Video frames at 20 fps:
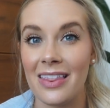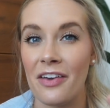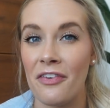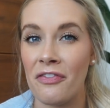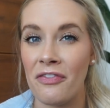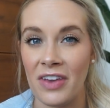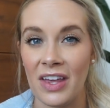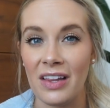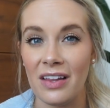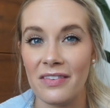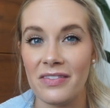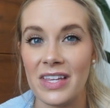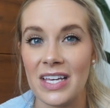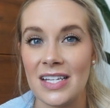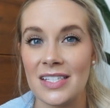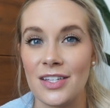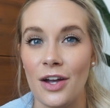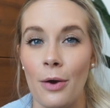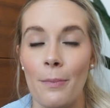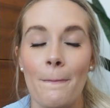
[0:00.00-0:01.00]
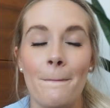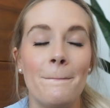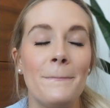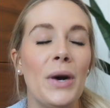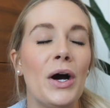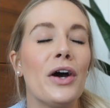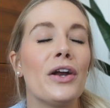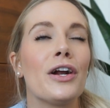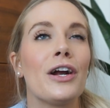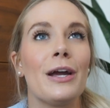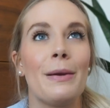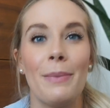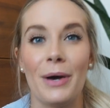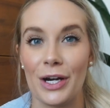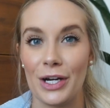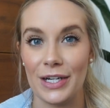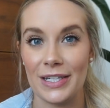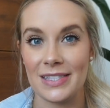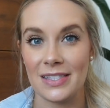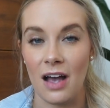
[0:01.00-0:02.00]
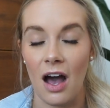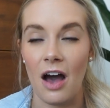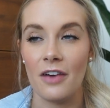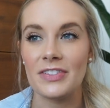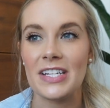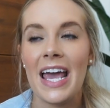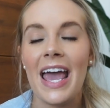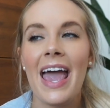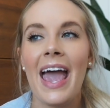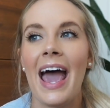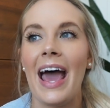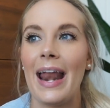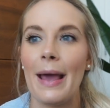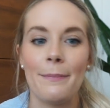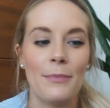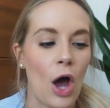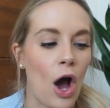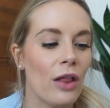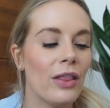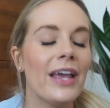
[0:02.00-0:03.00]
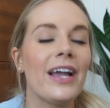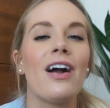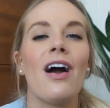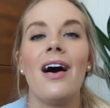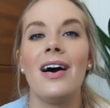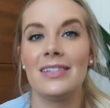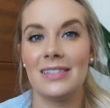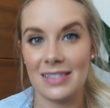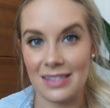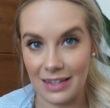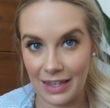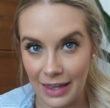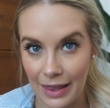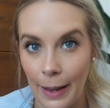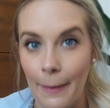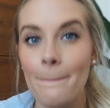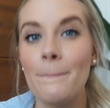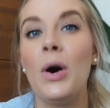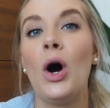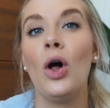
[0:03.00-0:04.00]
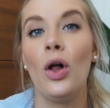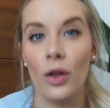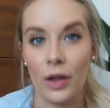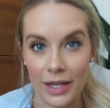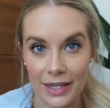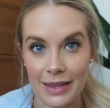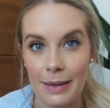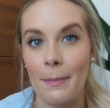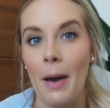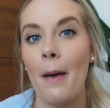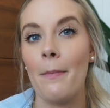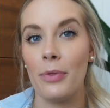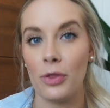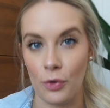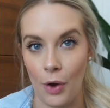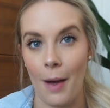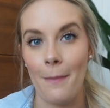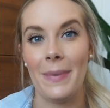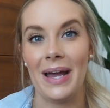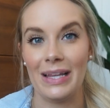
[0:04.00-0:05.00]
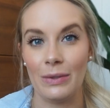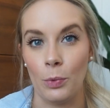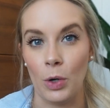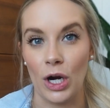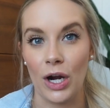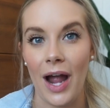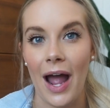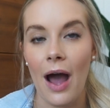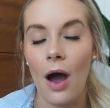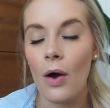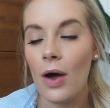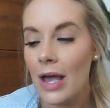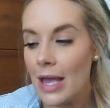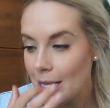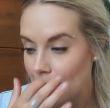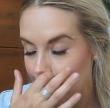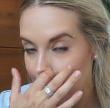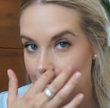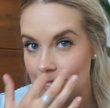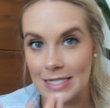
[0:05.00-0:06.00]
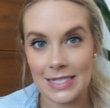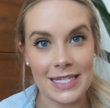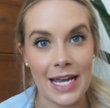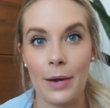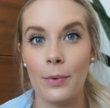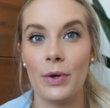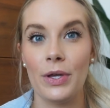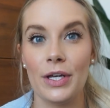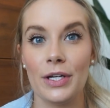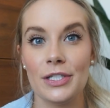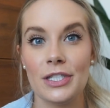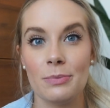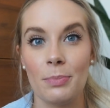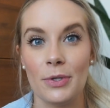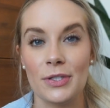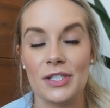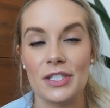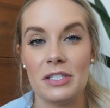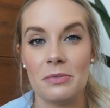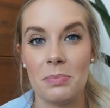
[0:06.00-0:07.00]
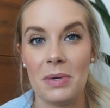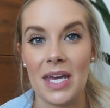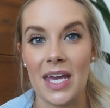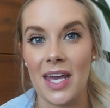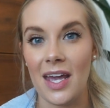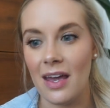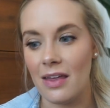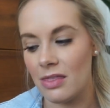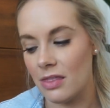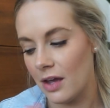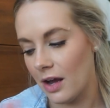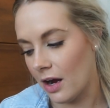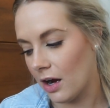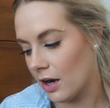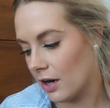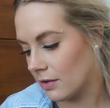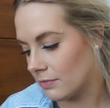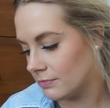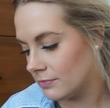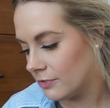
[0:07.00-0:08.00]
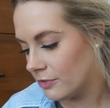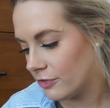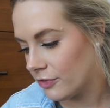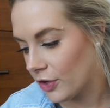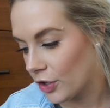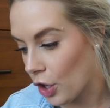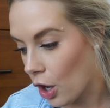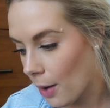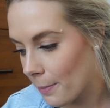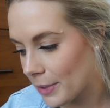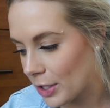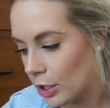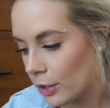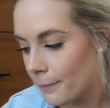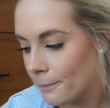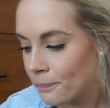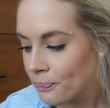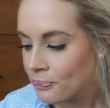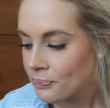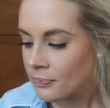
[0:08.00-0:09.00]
The feel of these are buttery, buttery soft. And I'm not like constantly like pulling them up throughout my workout. They stay where they're supposed to be and they're phenomenal.